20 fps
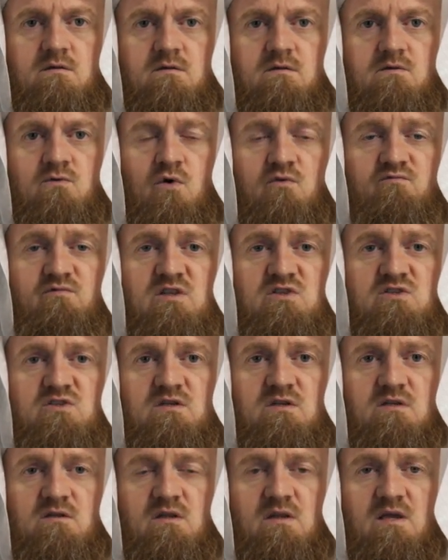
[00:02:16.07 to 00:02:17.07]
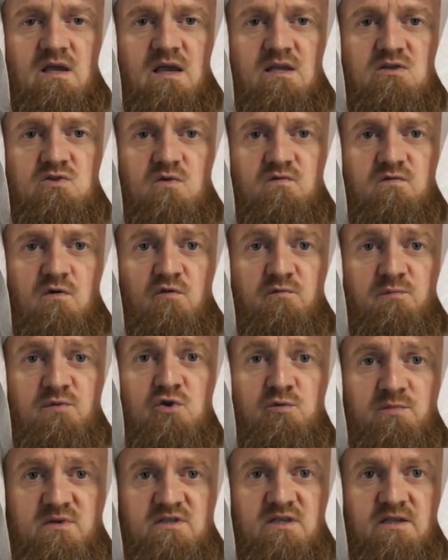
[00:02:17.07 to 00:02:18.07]
not reached the age of
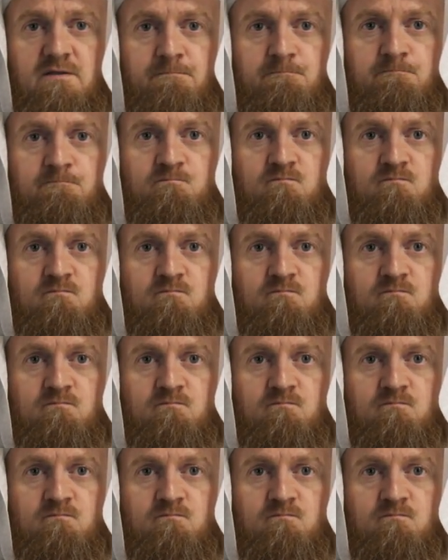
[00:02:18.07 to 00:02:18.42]
puberty.